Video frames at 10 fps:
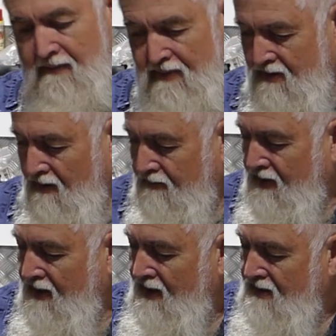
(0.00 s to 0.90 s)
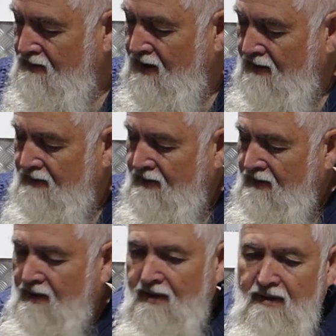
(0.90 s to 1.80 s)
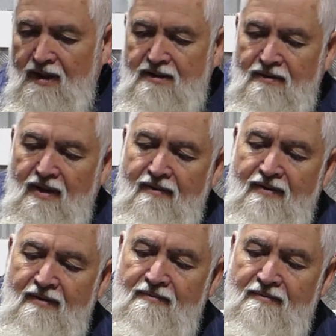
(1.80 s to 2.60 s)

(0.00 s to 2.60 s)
up the top there. That should have it.